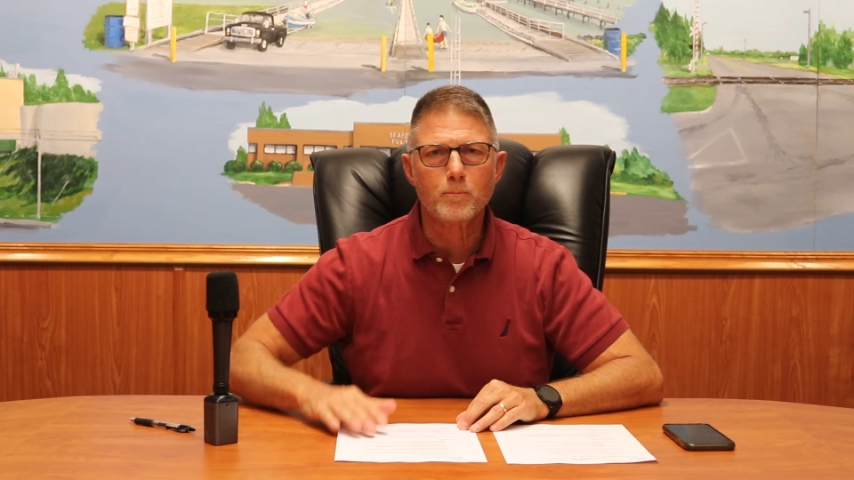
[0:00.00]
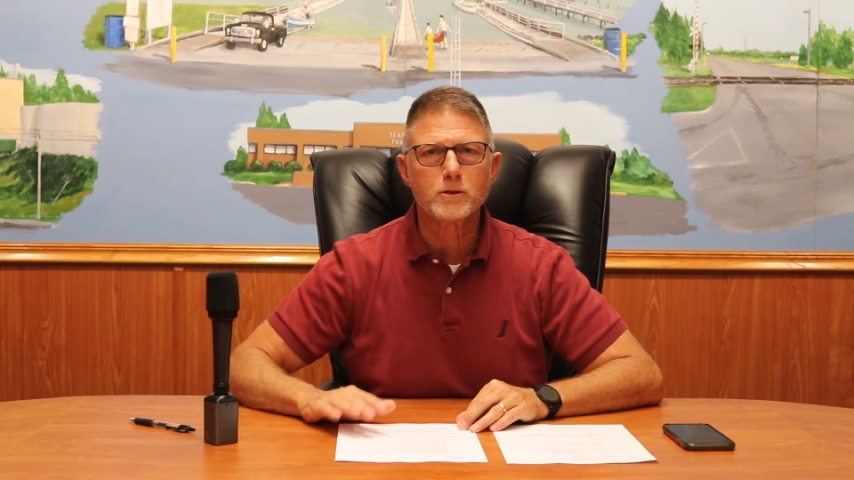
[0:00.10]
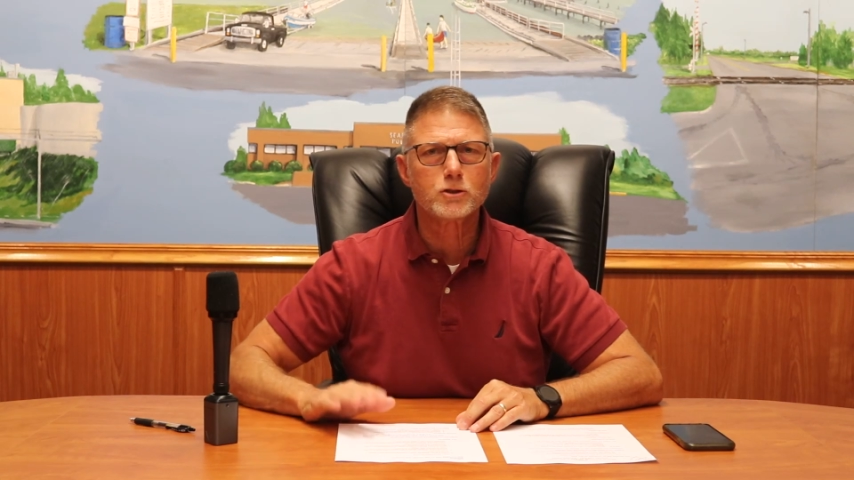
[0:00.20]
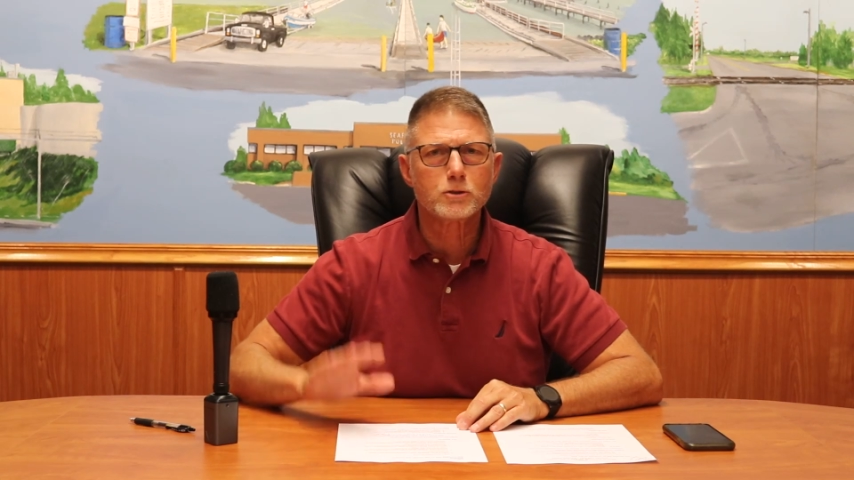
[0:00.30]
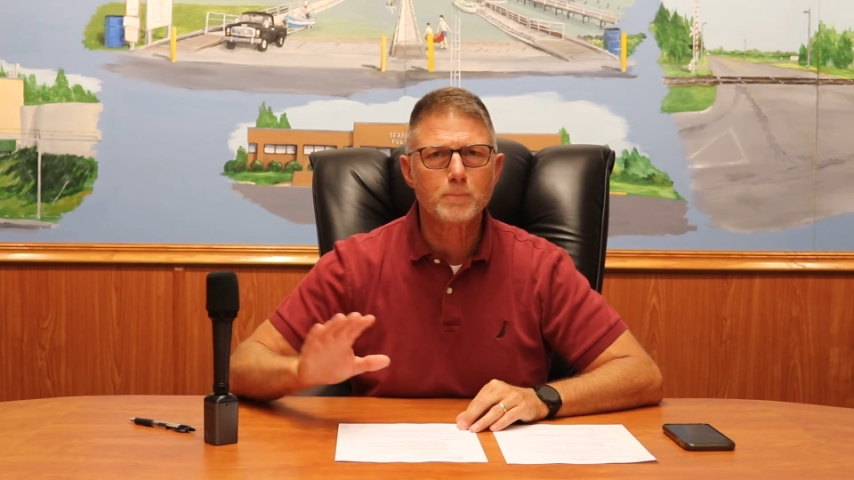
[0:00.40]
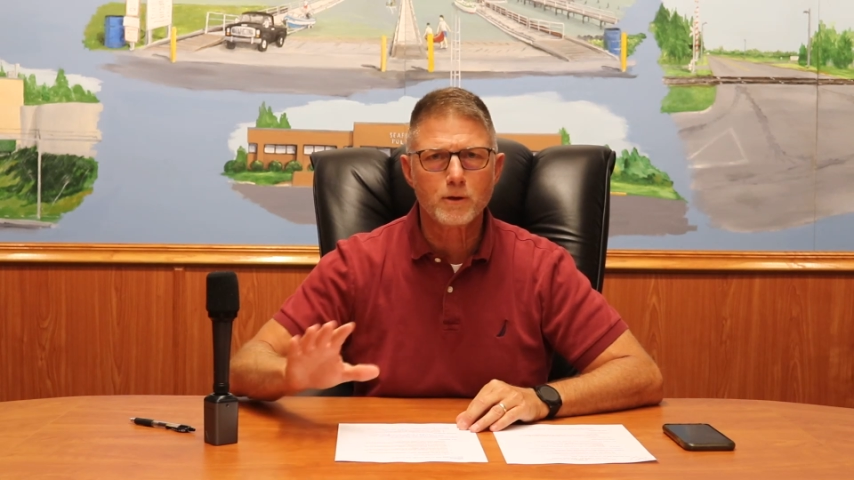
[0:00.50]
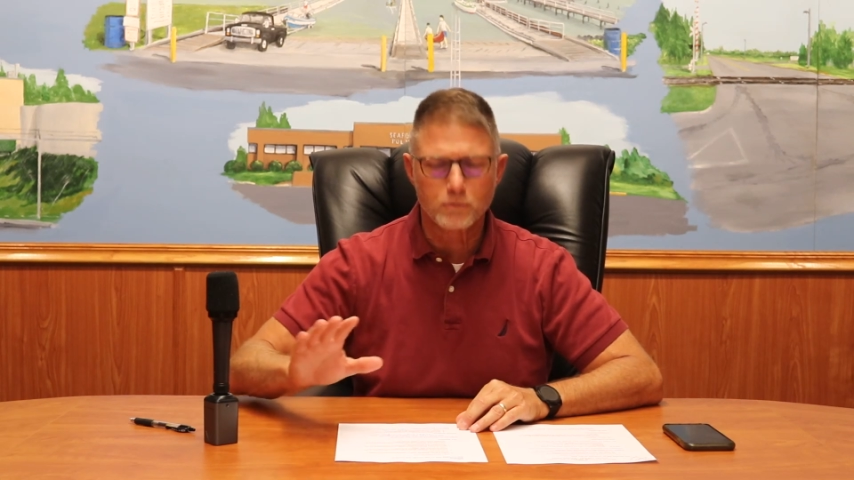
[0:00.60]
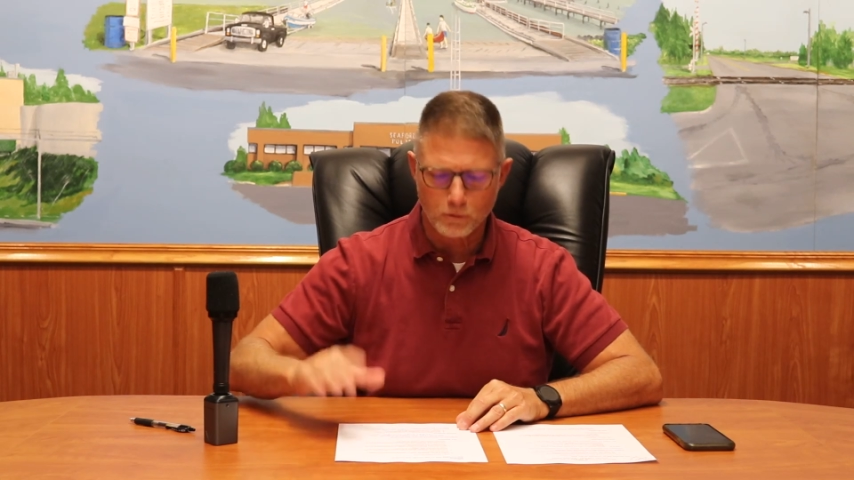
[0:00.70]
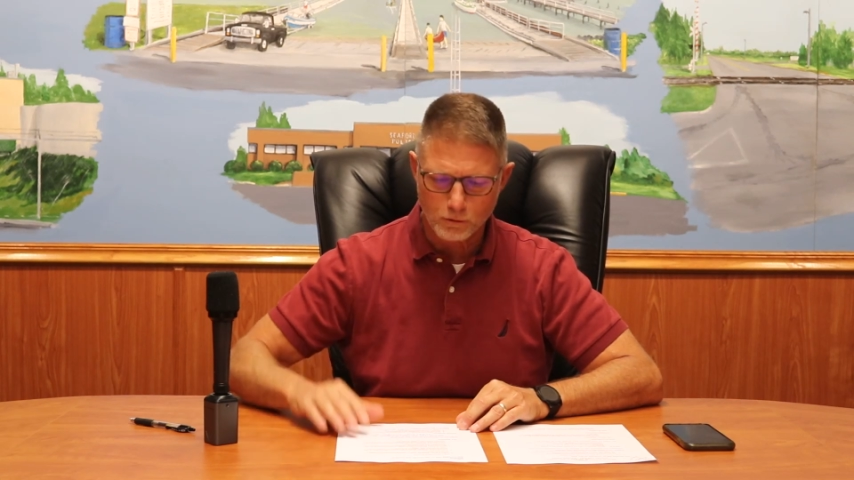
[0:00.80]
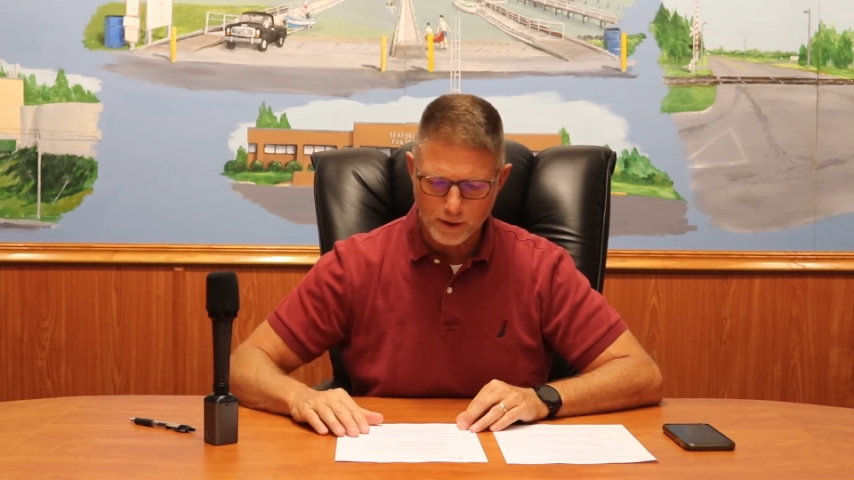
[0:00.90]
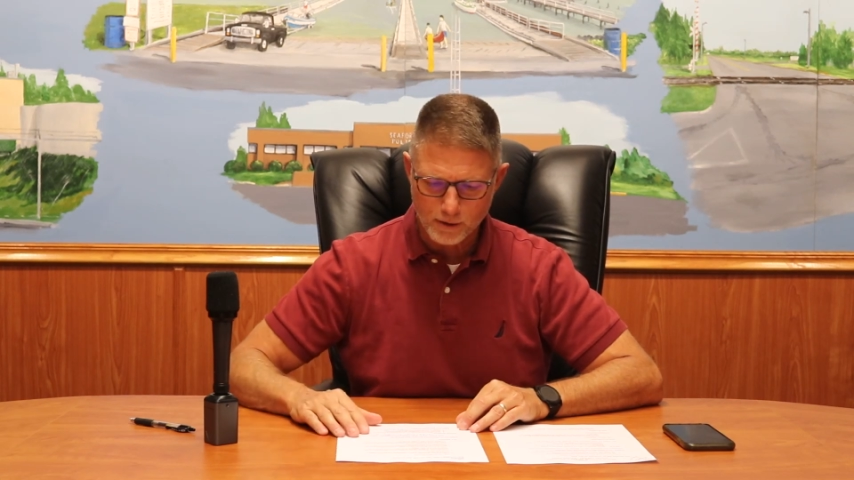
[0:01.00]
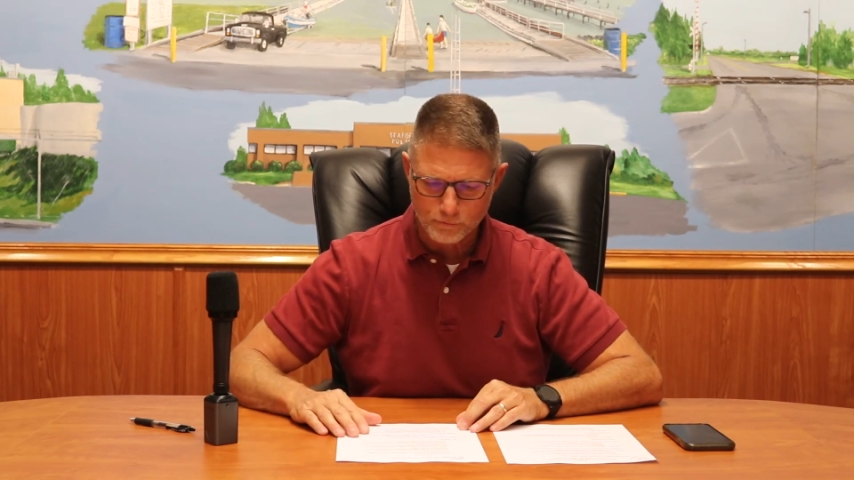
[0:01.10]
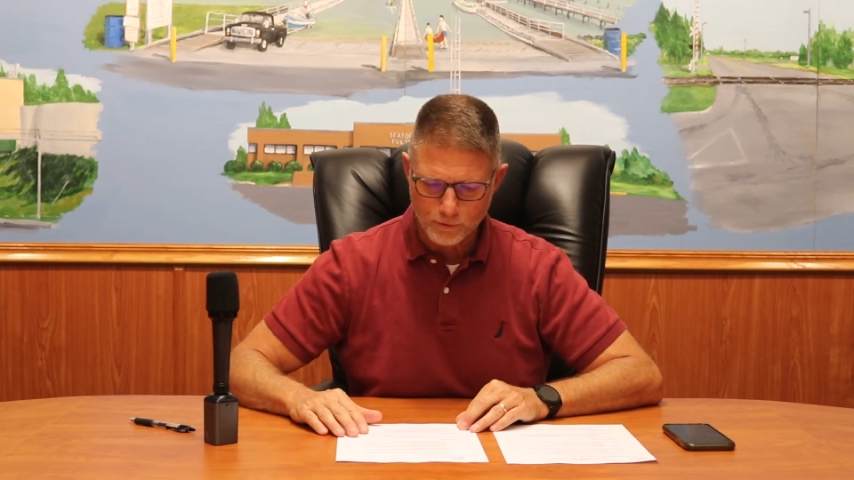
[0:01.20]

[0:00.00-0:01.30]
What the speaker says: but just be on the lookout